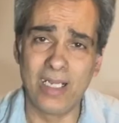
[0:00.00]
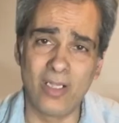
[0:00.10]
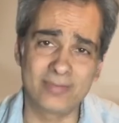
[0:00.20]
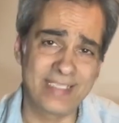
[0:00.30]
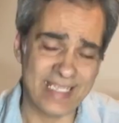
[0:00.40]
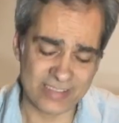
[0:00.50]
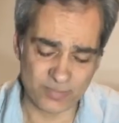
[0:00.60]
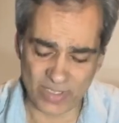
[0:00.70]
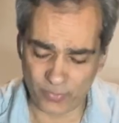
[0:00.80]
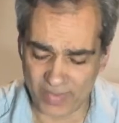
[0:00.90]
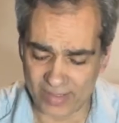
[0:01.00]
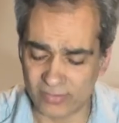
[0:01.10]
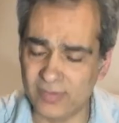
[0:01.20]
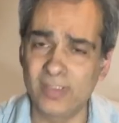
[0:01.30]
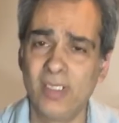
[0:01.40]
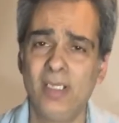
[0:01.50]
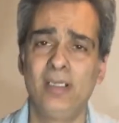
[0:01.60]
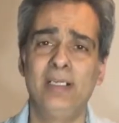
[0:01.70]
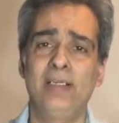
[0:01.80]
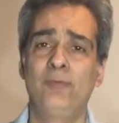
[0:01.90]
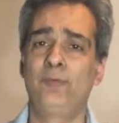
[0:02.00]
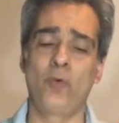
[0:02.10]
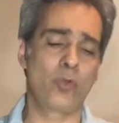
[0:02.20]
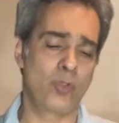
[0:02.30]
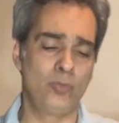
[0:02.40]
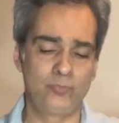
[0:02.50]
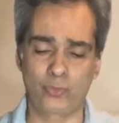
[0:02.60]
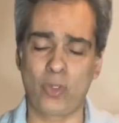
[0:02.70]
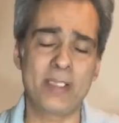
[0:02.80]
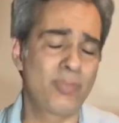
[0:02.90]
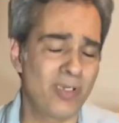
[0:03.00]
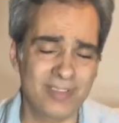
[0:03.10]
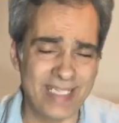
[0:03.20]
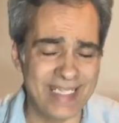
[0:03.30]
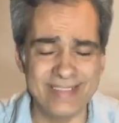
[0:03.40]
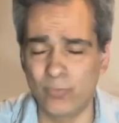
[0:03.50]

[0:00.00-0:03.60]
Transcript: altazimuth mount, uh, photo tripod head,